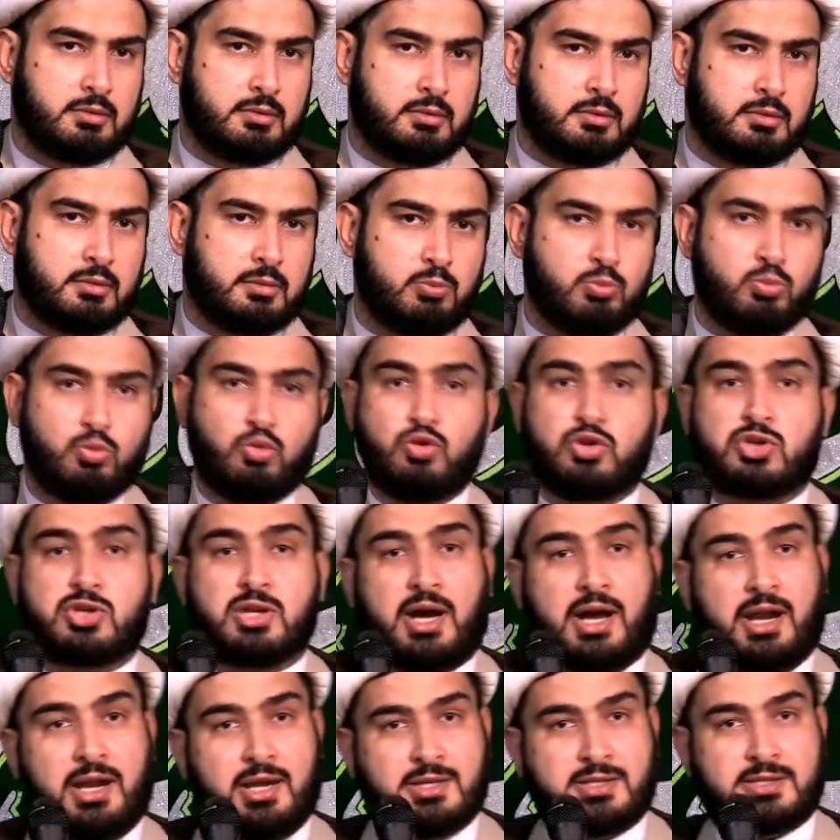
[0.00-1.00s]
Musa
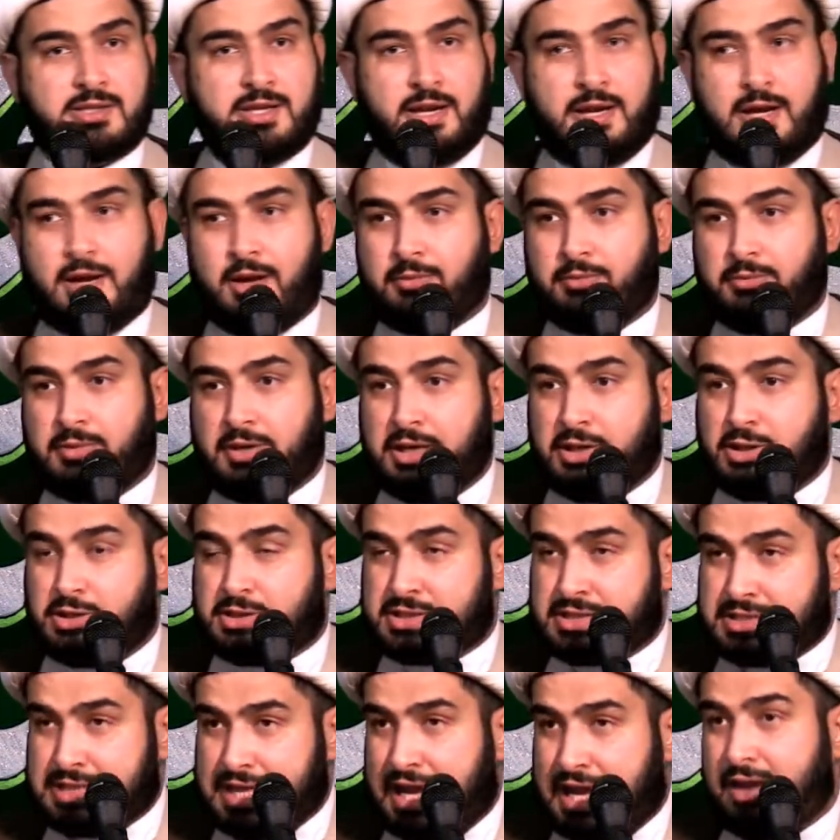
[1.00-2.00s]
alayhi salam, he
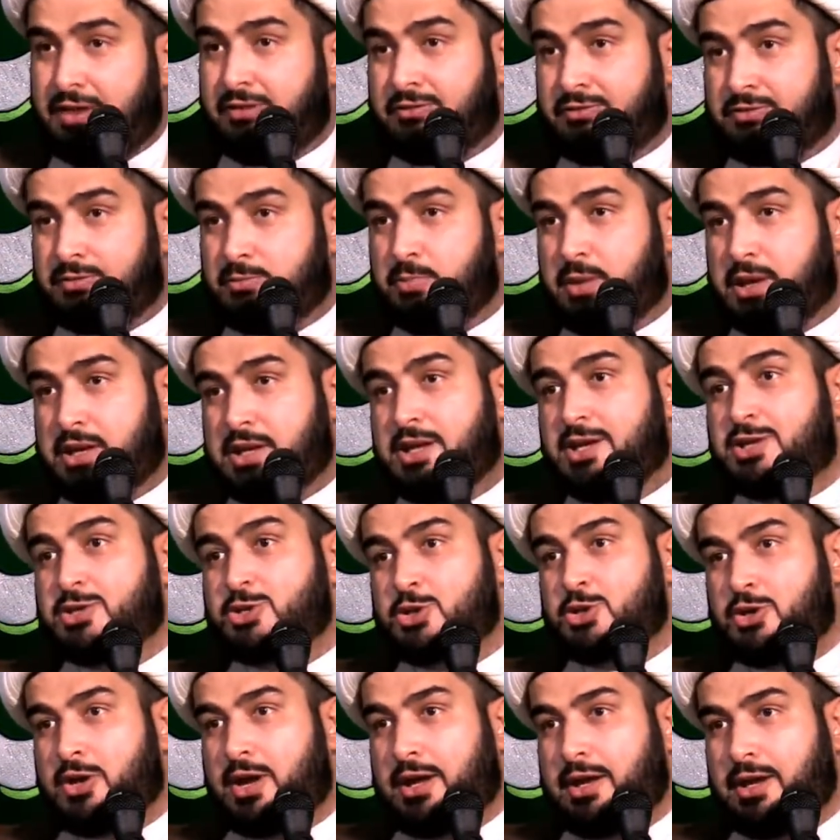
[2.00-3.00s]
saved Bani
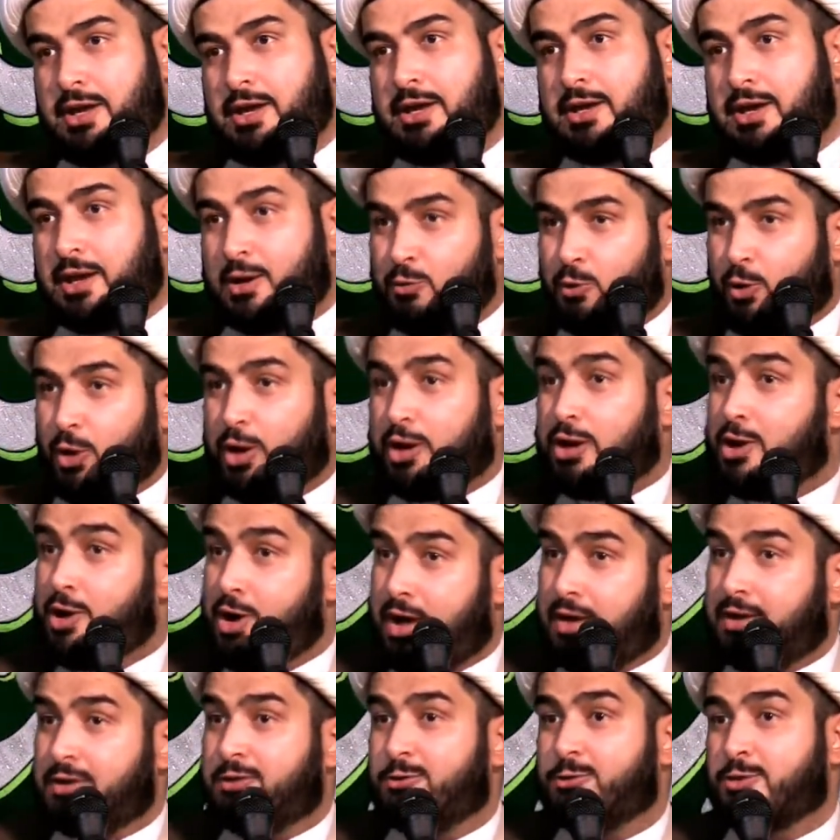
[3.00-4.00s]
Israel and what he
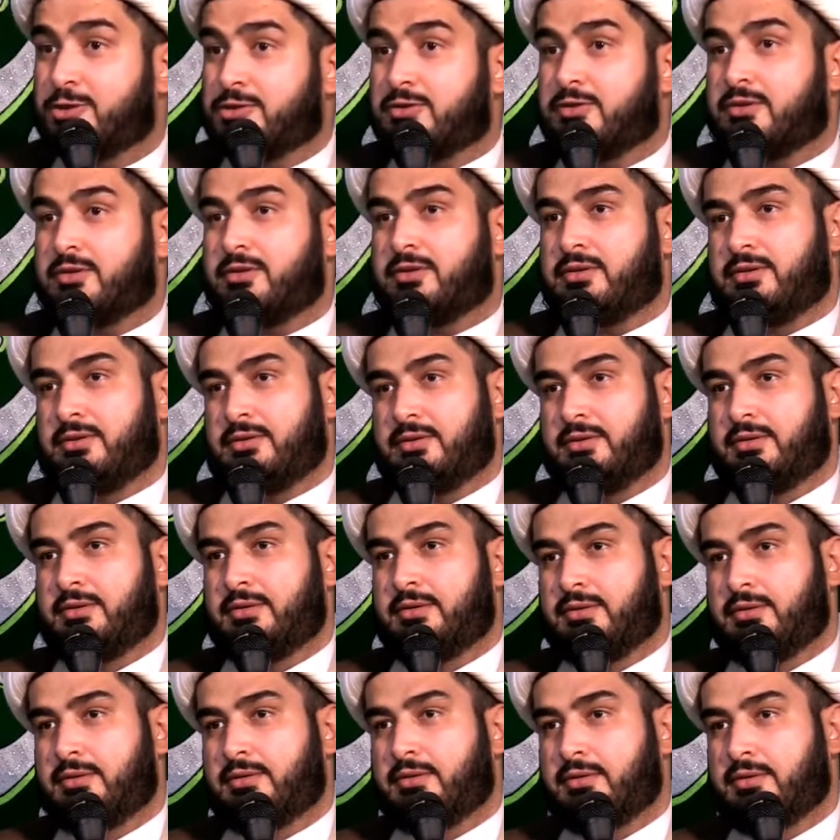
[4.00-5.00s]
got in return.
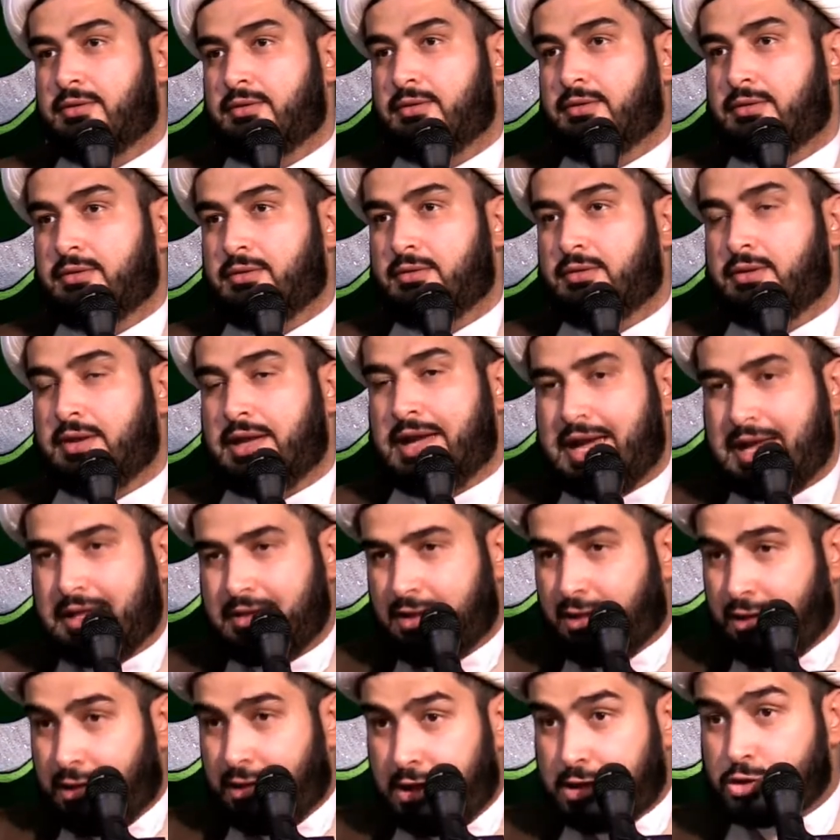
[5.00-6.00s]
And the
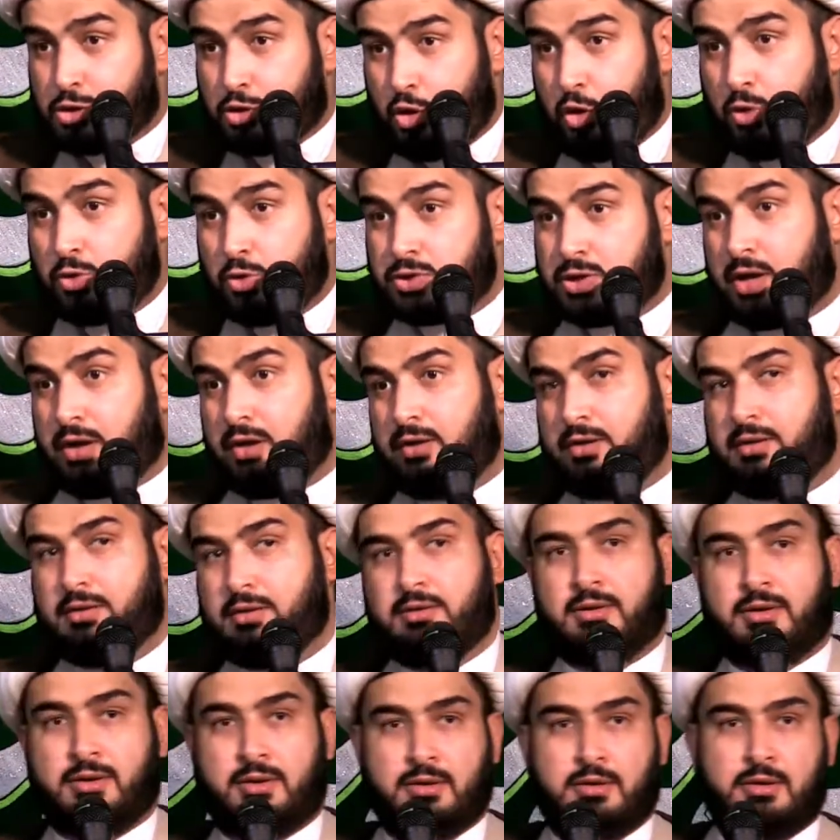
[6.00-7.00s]
list goes on.
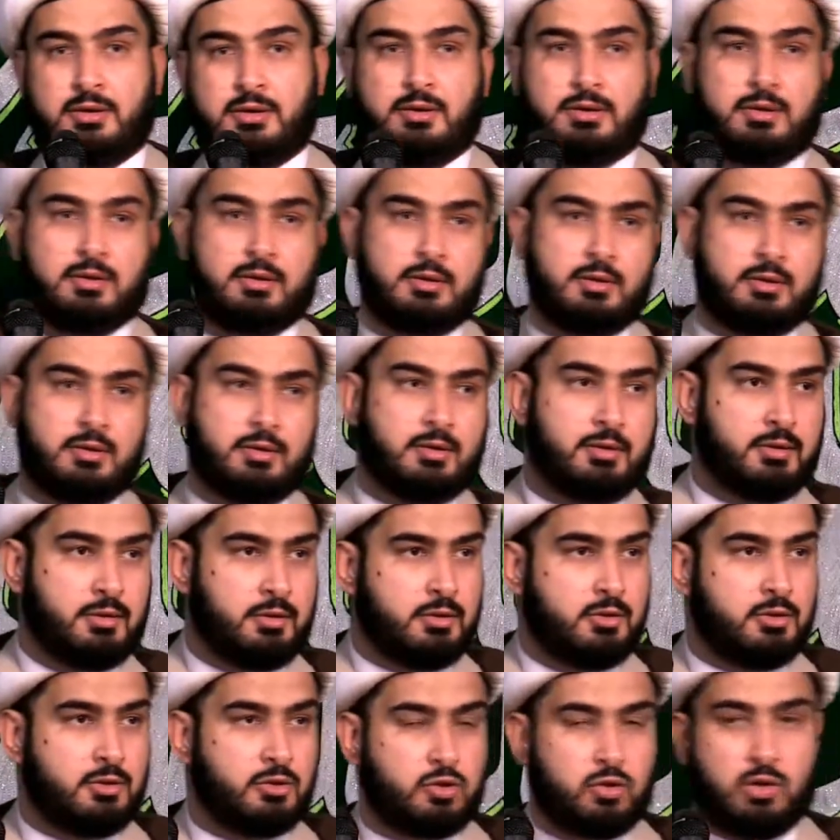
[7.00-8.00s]

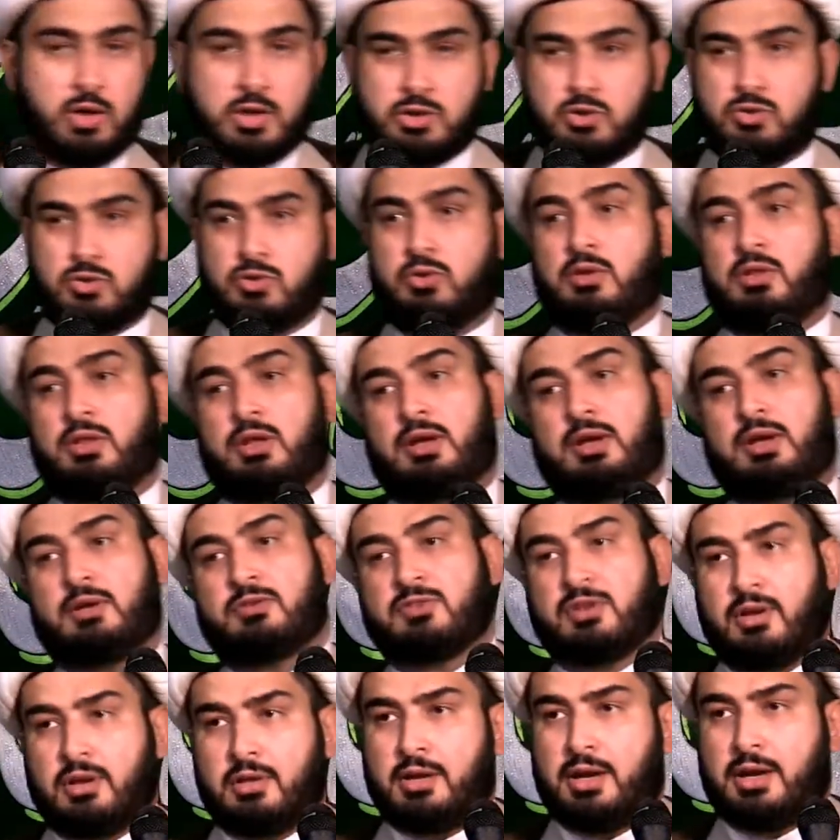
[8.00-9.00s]
To Rasulullah
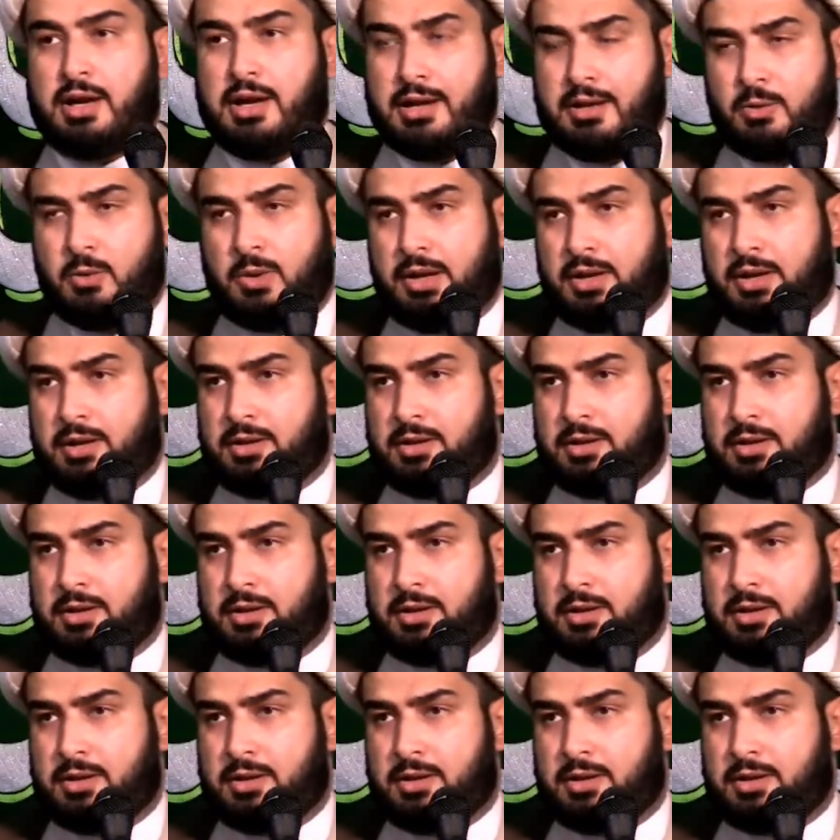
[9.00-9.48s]
sallallahu alayhi wa